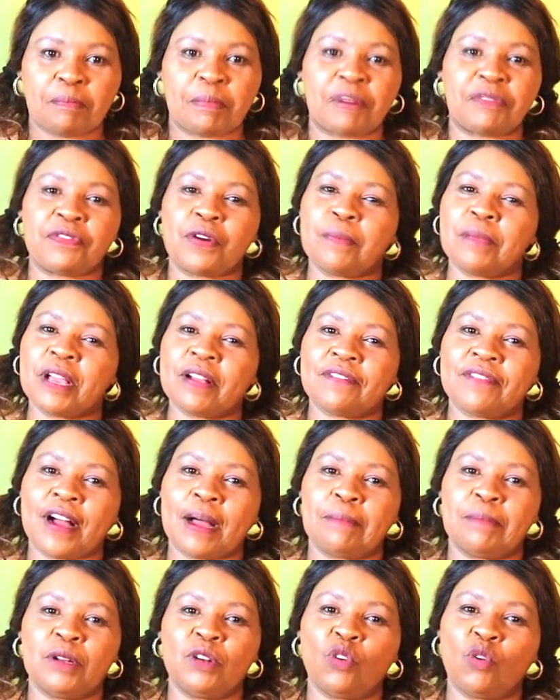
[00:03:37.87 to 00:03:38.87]
performing
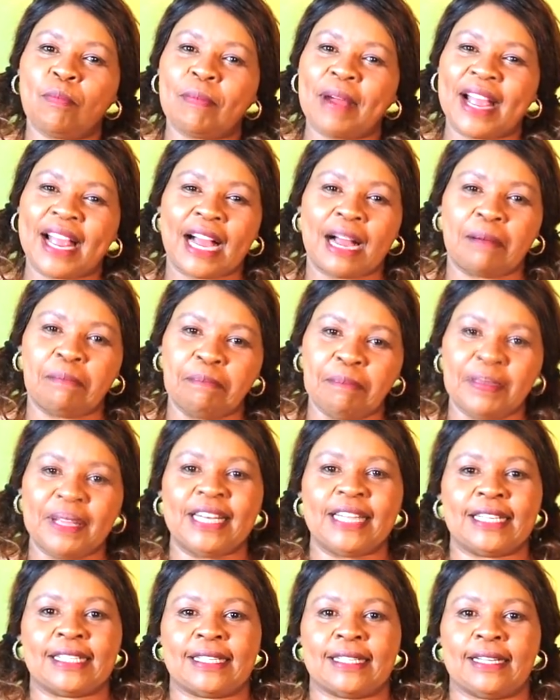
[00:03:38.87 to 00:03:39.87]
far below my
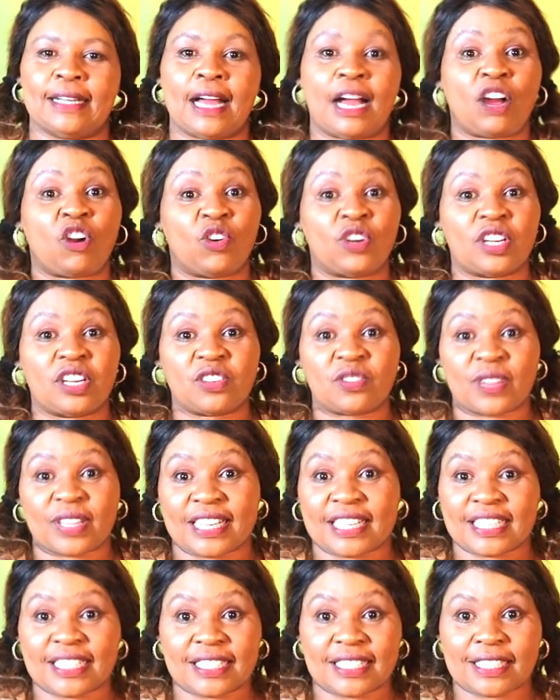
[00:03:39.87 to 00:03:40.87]
ability, according to
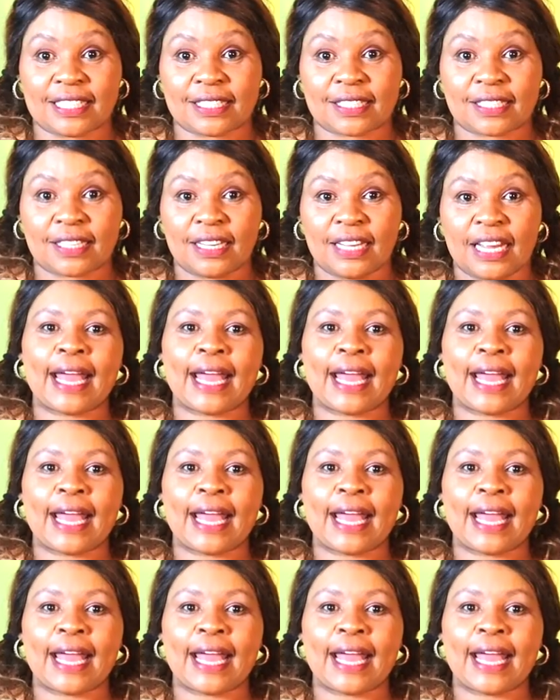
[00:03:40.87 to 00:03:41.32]
the teachers,